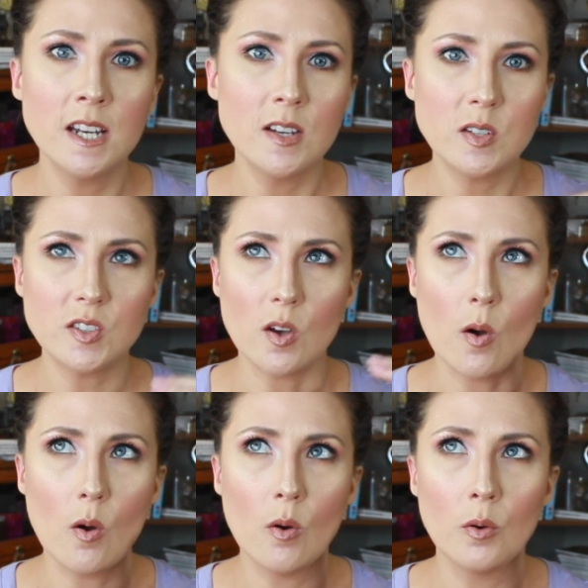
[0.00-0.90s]

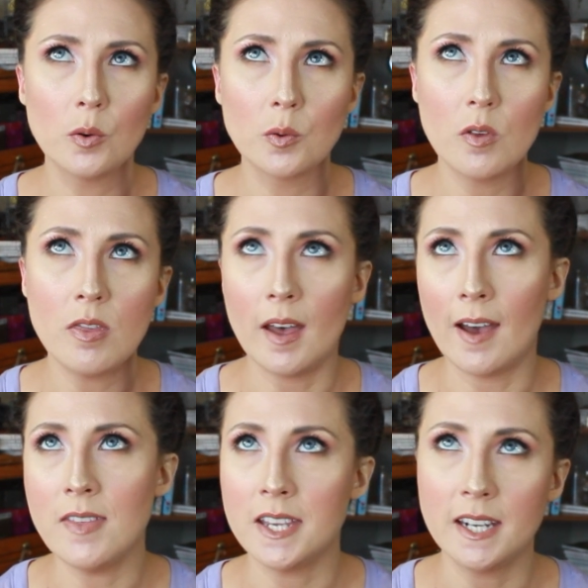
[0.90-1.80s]
so
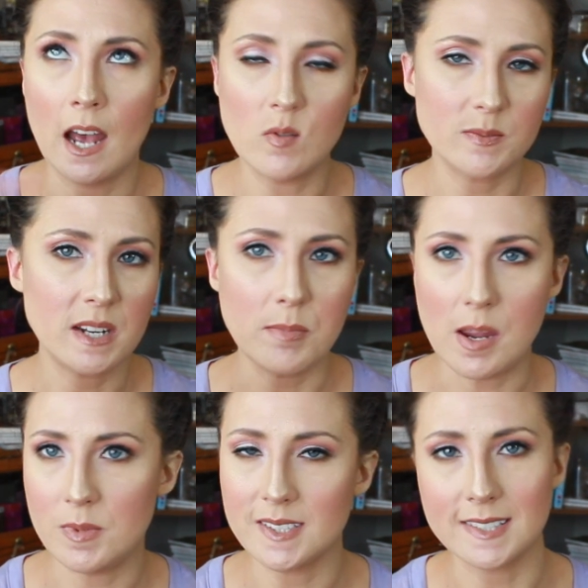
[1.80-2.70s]
that they can have as many
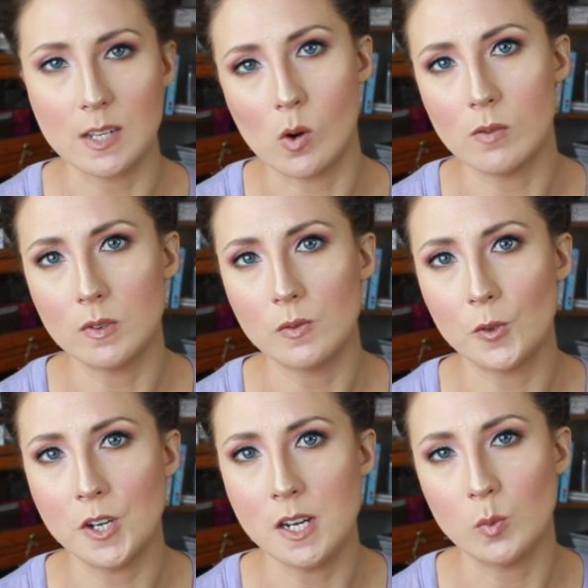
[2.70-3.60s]
babies as they want for
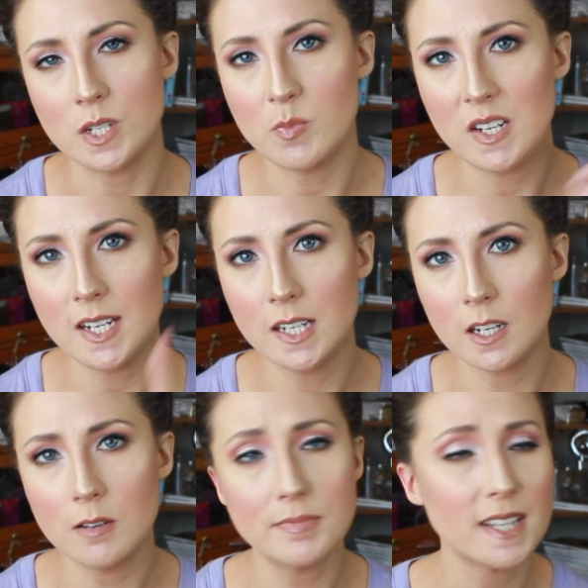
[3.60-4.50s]
free, which BT
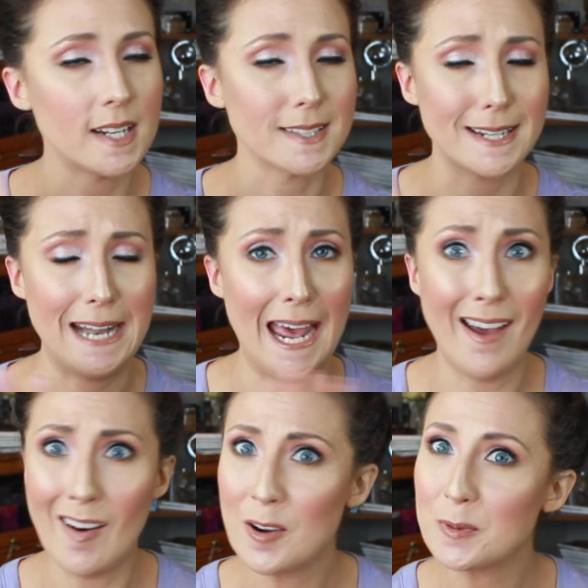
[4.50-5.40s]
dubs, that is not
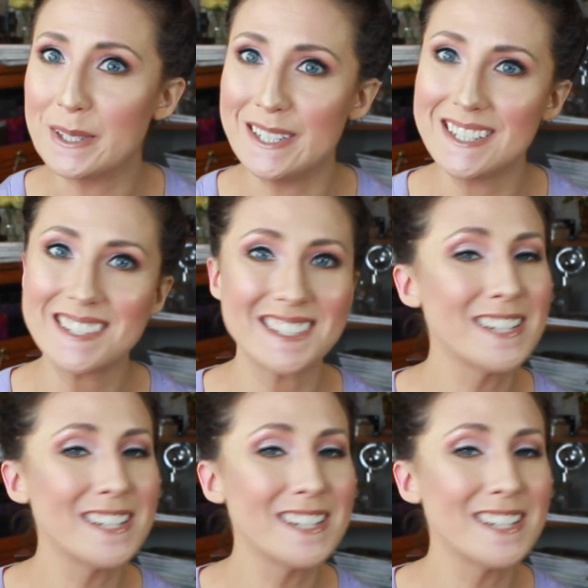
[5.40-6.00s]
how it works.